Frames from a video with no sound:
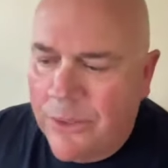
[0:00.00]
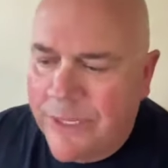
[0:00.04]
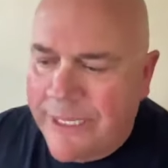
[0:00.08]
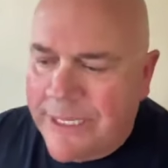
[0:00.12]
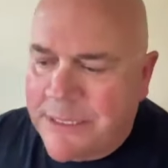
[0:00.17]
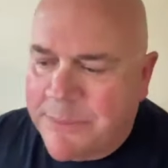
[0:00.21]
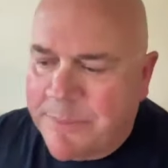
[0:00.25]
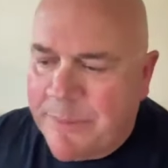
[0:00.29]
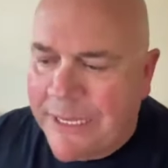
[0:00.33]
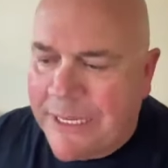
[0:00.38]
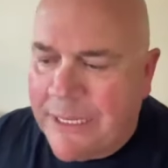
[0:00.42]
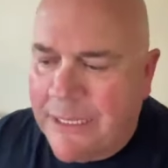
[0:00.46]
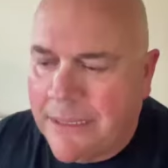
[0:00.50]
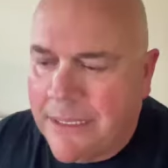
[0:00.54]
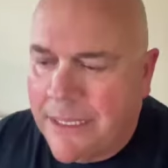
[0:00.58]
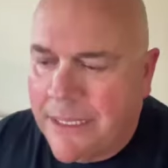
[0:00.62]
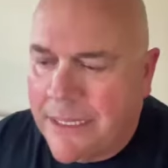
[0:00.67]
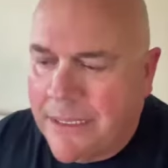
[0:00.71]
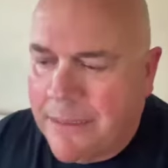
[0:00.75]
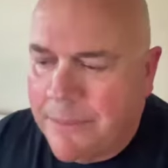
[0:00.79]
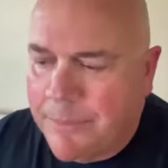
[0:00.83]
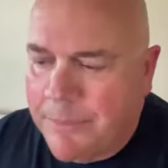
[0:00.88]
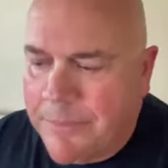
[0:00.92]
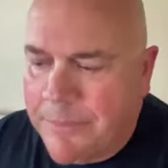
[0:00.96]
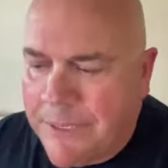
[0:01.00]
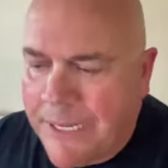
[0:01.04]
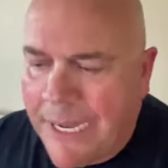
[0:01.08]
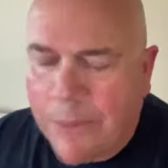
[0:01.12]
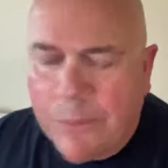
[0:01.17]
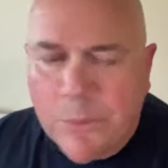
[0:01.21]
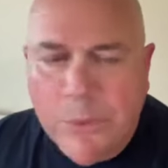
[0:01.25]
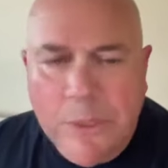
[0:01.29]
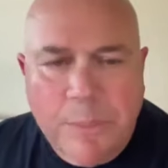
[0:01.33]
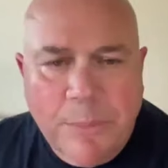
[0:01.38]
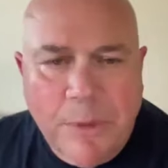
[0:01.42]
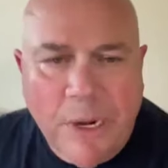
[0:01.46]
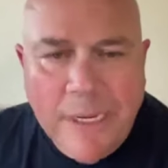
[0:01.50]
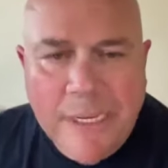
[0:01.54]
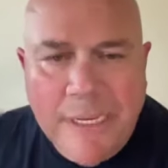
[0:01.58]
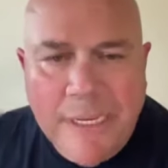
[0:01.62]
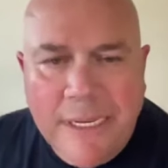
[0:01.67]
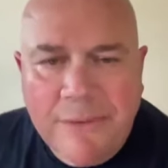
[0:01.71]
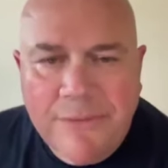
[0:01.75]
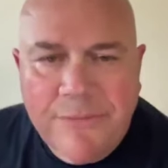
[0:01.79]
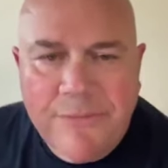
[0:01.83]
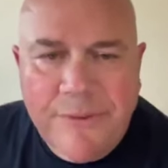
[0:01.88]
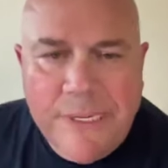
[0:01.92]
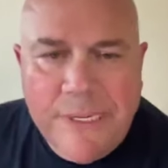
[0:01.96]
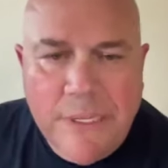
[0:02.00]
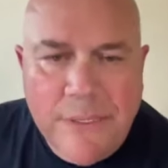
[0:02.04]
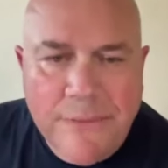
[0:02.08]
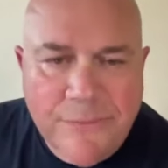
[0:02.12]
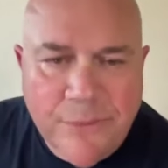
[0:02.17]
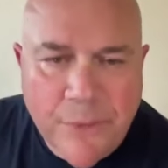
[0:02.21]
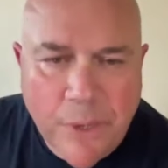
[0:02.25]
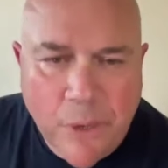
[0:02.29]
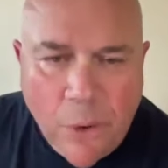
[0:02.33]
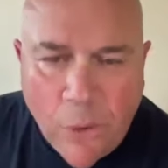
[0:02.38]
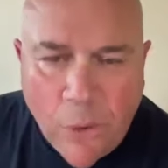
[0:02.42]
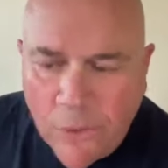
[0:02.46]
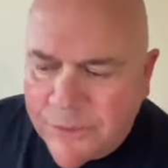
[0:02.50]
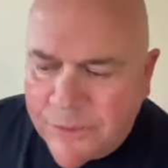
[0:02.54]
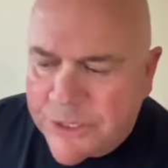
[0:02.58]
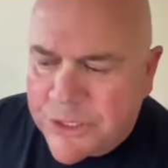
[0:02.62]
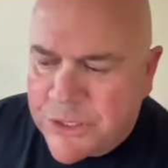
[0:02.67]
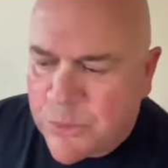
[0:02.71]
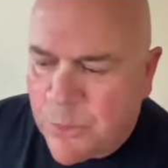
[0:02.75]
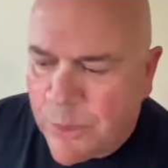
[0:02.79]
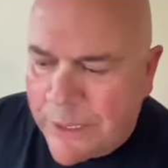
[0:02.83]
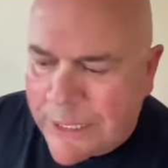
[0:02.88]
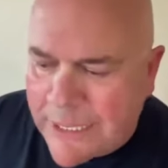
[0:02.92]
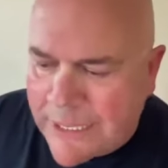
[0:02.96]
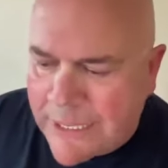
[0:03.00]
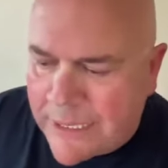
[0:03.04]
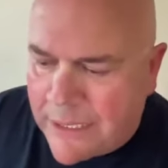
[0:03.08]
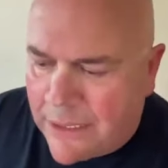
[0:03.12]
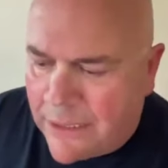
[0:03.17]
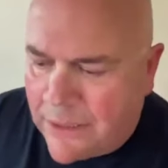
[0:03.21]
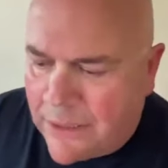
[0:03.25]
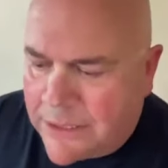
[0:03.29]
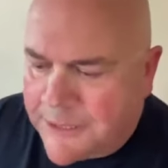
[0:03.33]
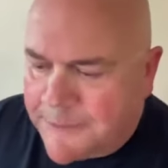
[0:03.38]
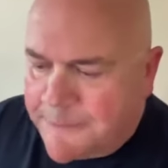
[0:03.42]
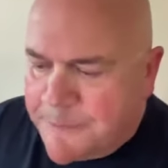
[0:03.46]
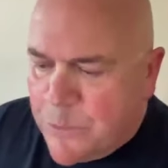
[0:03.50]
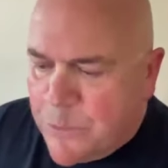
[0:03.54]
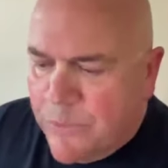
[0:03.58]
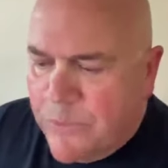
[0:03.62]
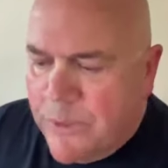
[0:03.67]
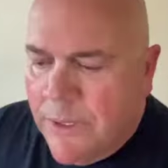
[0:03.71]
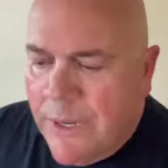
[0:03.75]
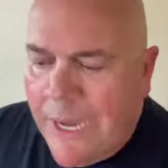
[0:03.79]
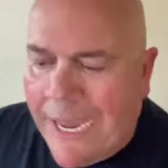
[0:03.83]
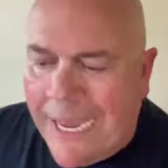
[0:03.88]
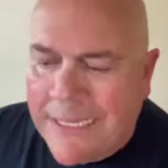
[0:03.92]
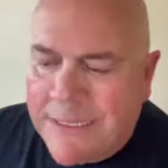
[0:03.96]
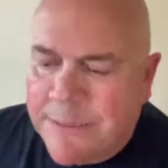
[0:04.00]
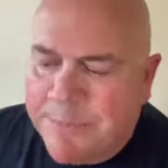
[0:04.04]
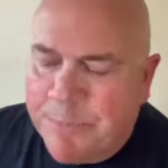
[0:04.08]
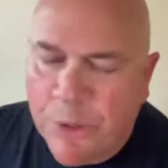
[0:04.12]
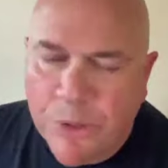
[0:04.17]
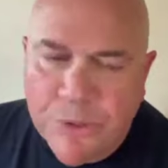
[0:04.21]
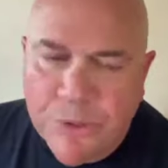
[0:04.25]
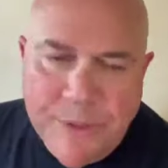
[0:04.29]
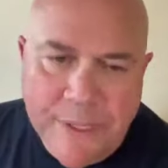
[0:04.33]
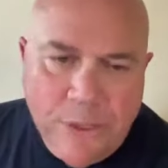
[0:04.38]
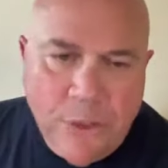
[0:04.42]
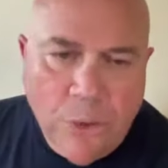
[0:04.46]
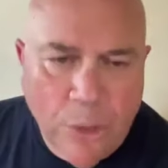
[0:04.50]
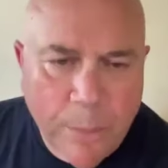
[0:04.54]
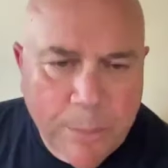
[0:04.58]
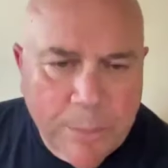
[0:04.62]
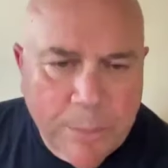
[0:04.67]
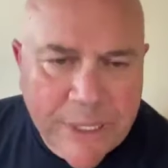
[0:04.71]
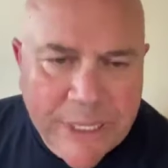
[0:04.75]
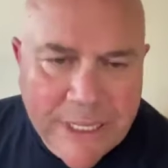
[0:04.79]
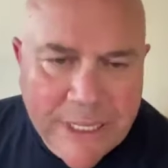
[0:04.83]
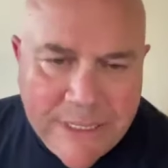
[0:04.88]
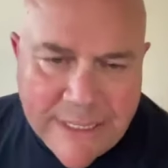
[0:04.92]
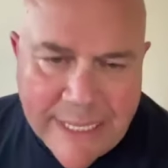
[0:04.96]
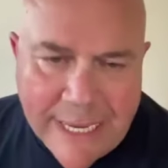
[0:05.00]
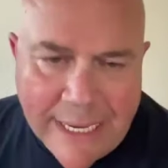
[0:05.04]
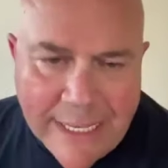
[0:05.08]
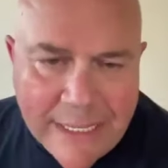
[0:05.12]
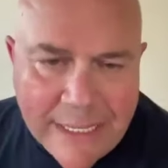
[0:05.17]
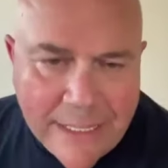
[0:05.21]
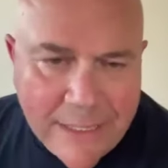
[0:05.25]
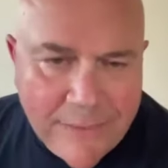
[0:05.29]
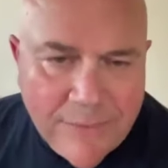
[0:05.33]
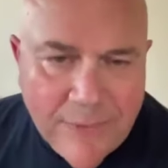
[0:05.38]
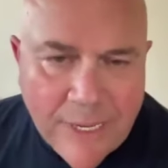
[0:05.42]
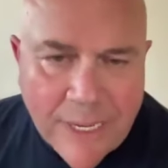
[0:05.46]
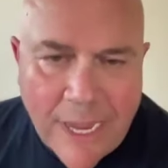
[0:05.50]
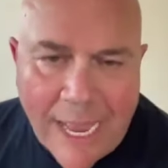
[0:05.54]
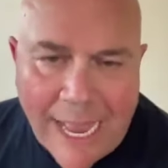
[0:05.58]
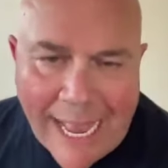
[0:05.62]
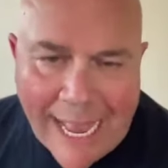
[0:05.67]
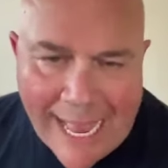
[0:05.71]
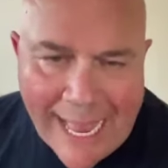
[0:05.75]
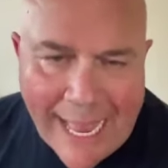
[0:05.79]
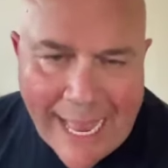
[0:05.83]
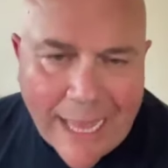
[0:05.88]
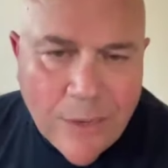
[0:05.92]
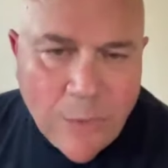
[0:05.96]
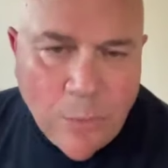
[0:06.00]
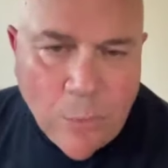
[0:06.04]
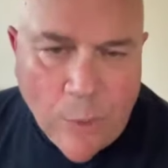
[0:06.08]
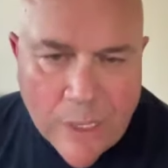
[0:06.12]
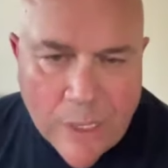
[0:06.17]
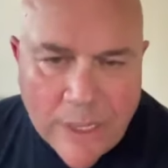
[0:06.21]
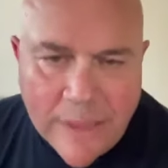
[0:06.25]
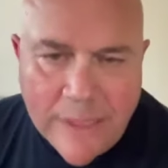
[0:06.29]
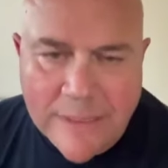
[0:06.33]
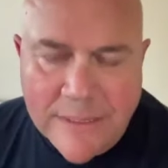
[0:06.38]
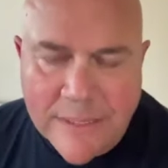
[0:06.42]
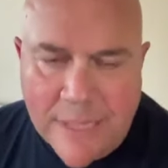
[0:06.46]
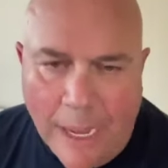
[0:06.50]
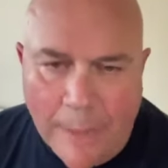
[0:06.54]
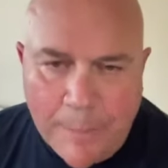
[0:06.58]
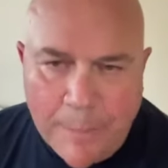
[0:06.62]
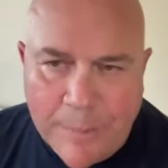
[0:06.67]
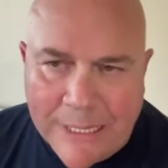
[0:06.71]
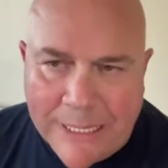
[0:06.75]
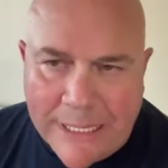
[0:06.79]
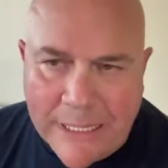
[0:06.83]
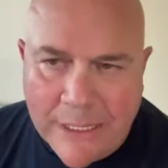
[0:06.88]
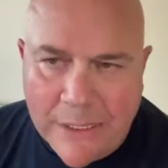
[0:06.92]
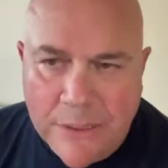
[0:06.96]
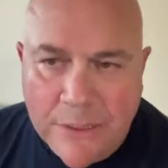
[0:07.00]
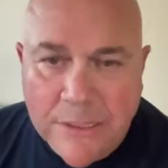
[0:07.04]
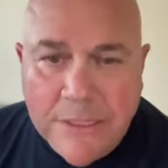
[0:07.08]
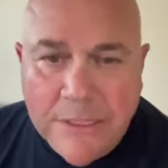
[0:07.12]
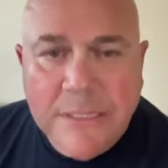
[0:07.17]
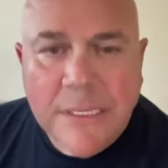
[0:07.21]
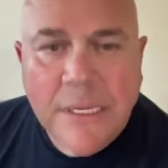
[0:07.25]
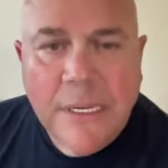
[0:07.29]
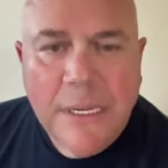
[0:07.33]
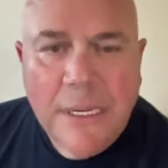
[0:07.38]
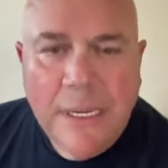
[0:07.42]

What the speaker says: He's been in the network marketing field for over 20 years as both a corporate executive and one of the top leaders.